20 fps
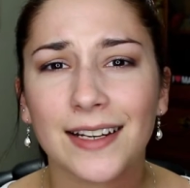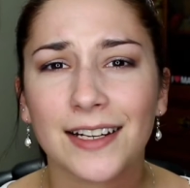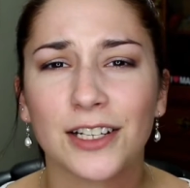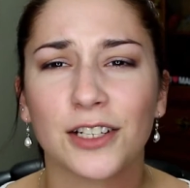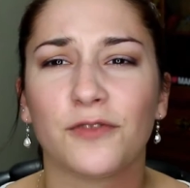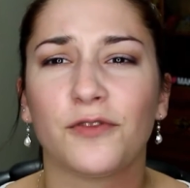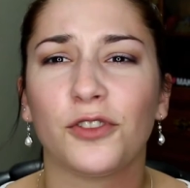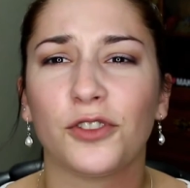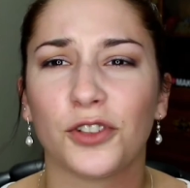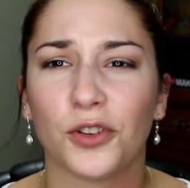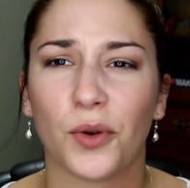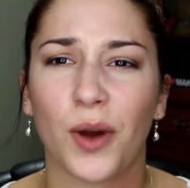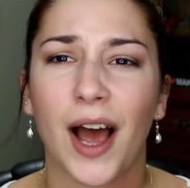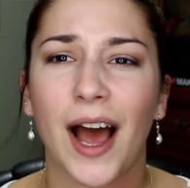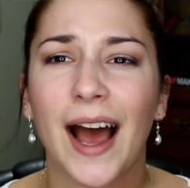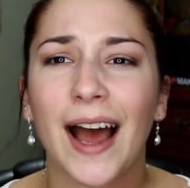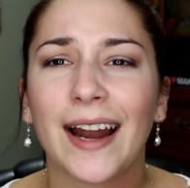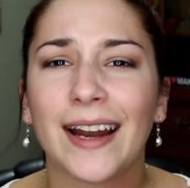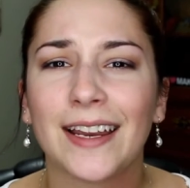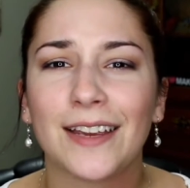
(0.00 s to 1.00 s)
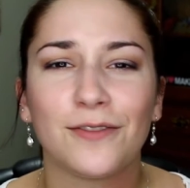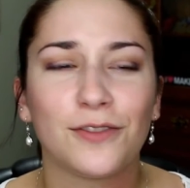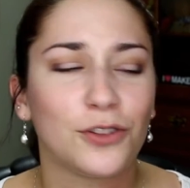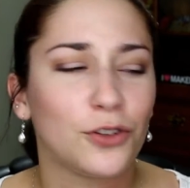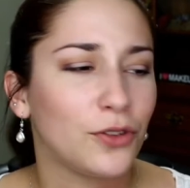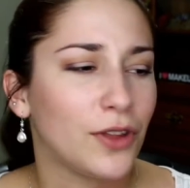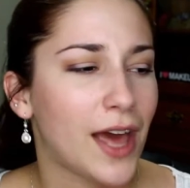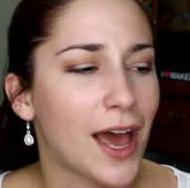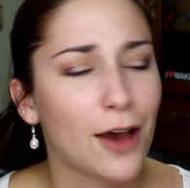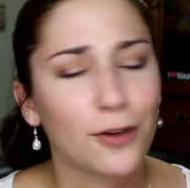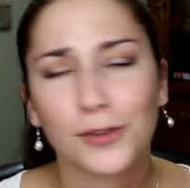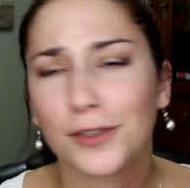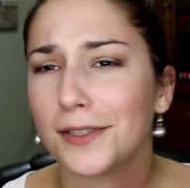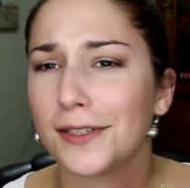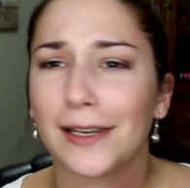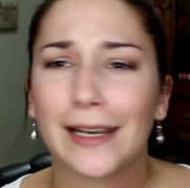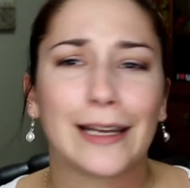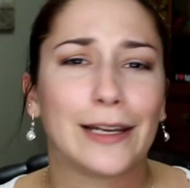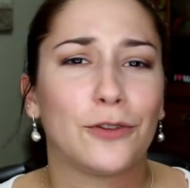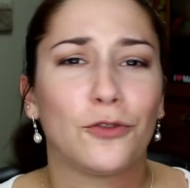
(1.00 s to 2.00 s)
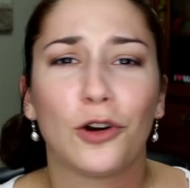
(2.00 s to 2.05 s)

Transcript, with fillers: I just feel so hot even though the house is like a